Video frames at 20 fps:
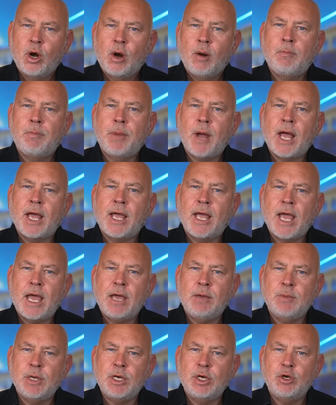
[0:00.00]
by
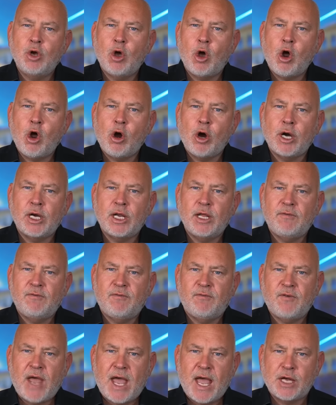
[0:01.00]
a minority
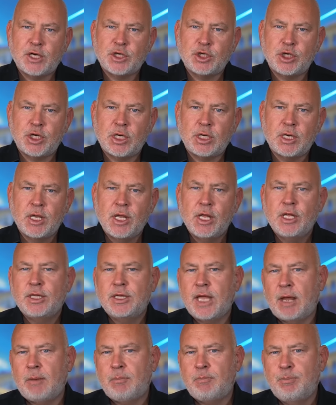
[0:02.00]
faction
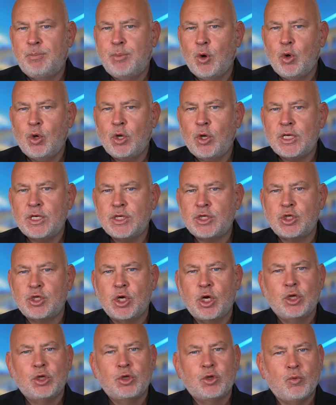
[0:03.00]
that bullies,
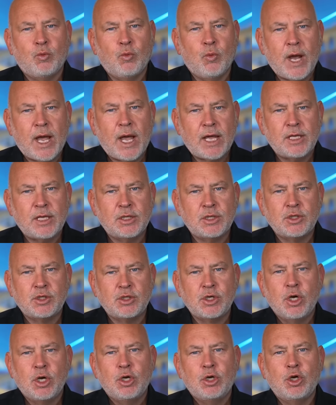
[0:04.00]
threatens,
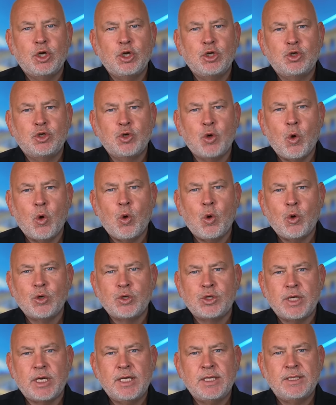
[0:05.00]

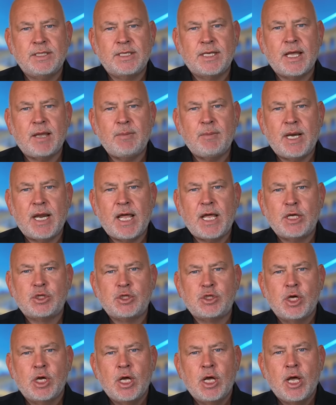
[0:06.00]
cajoles, intimidates,
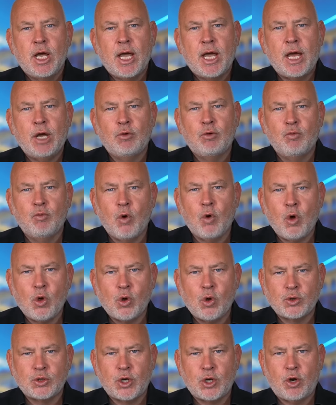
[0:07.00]
and
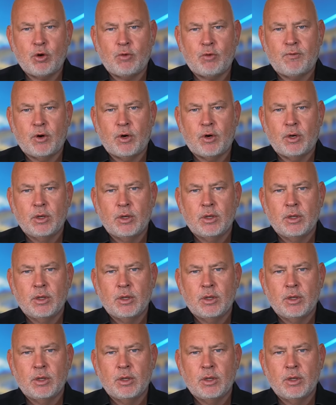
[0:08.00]
rolls over